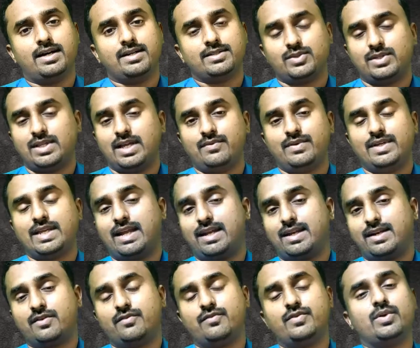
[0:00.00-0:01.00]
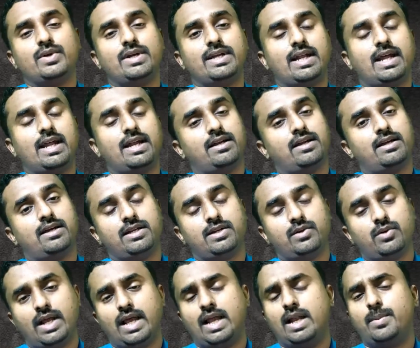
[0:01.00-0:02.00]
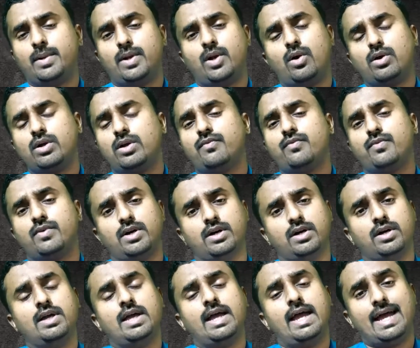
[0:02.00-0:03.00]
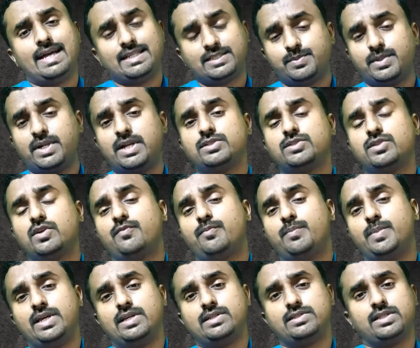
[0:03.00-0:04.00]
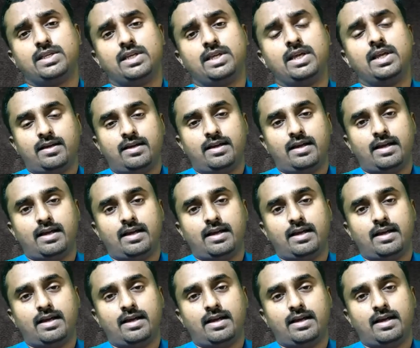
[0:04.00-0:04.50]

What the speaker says: so that we can review it, and it will help a lot of aspirants of PSC.